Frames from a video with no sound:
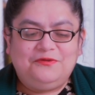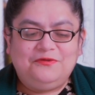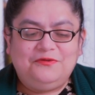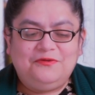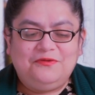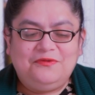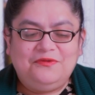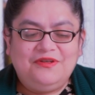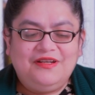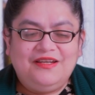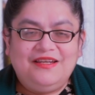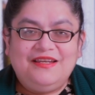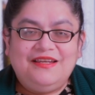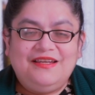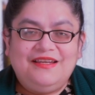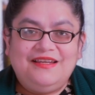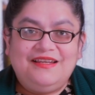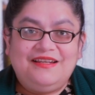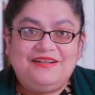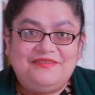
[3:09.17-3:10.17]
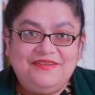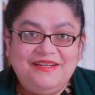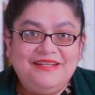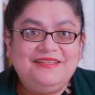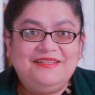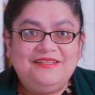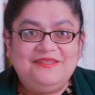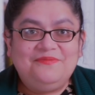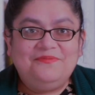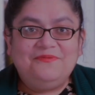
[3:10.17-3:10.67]
to
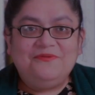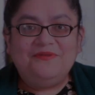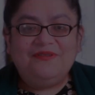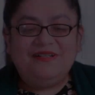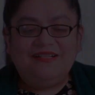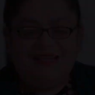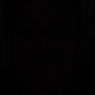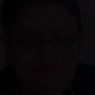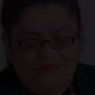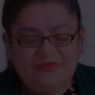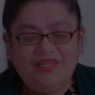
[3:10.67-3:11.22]
read this book.